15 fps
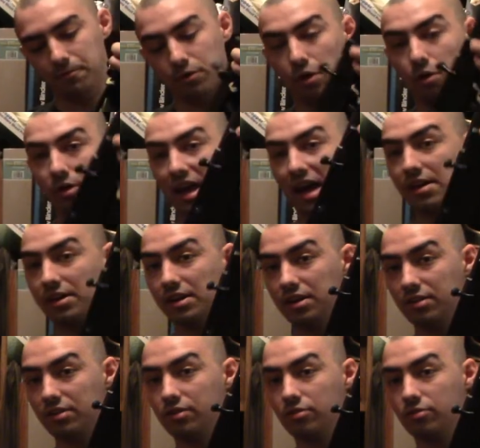so yeah, and
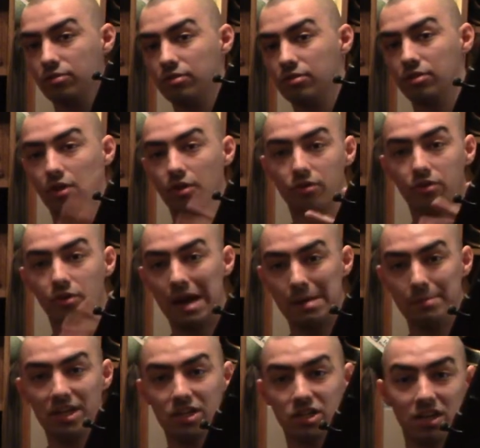there's no
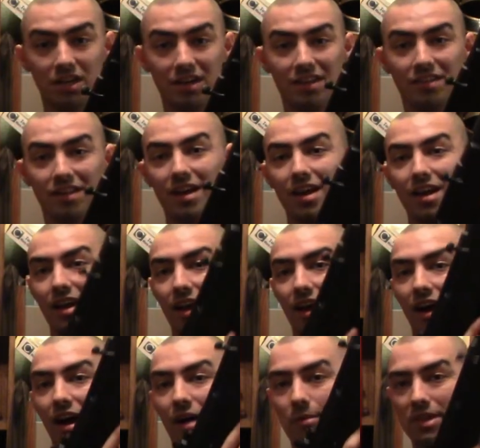ammunition in this.
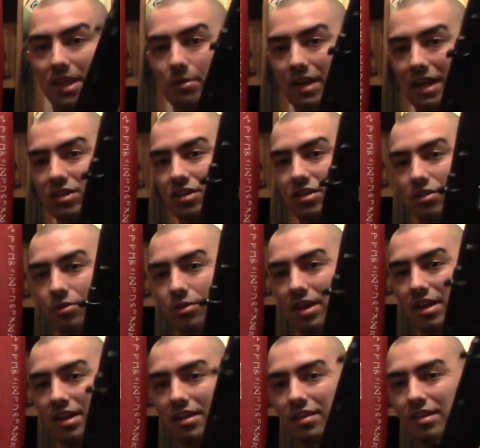What they would actually do
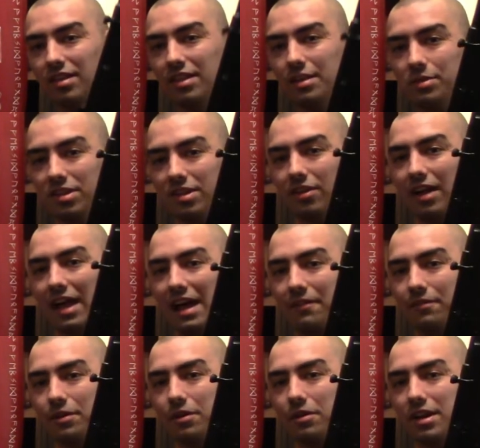is they would still
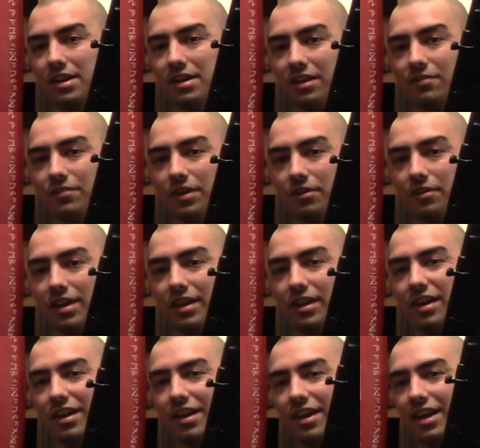have their index finger in,
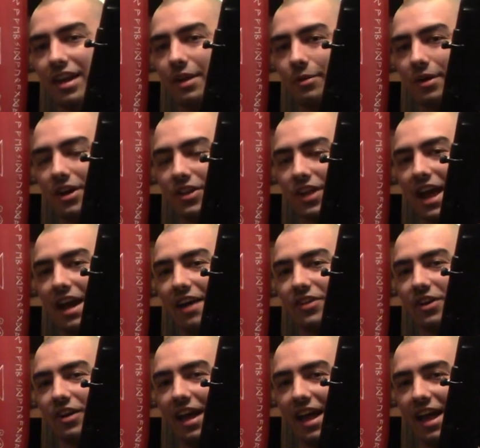and then while they have
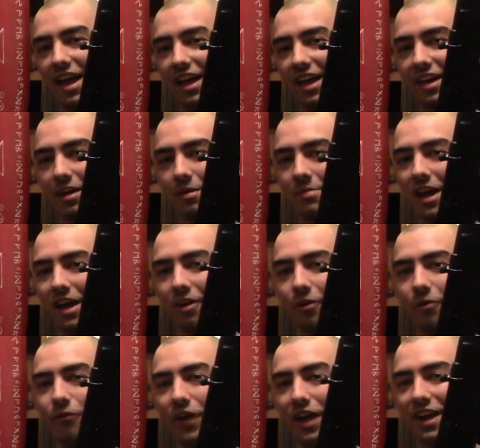their middle
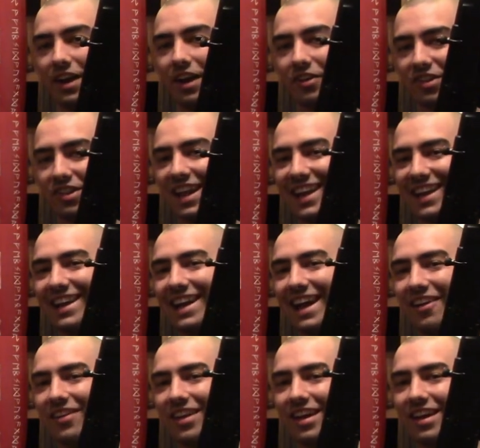finger sticking
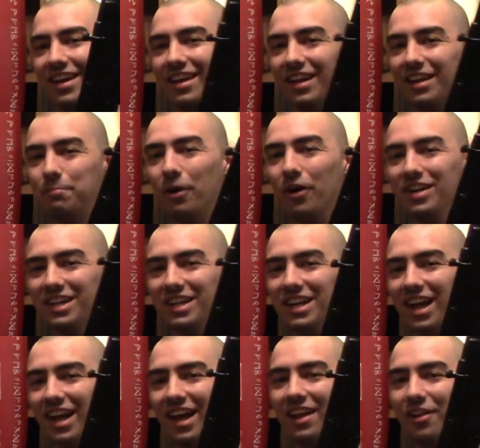out, and push
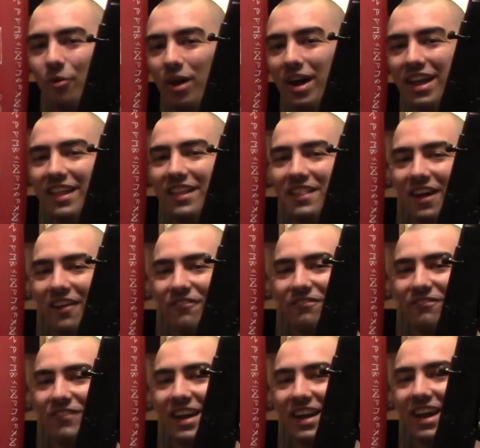it with the...
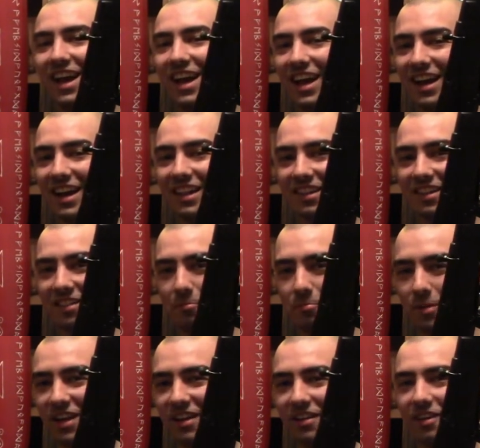And this is a big